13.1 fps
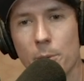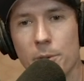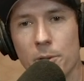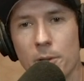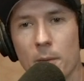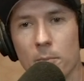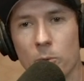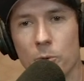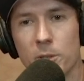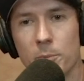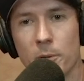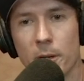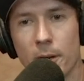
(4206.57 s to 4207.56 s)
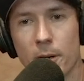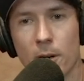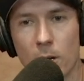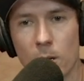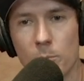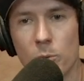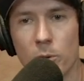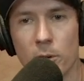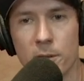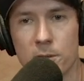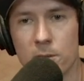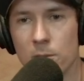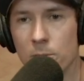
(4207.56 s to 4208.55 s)
would do that multiplayer hard
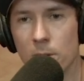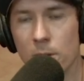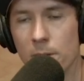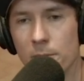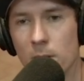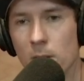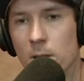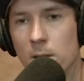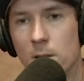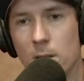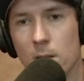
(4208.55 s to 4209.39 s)
points. Really fun.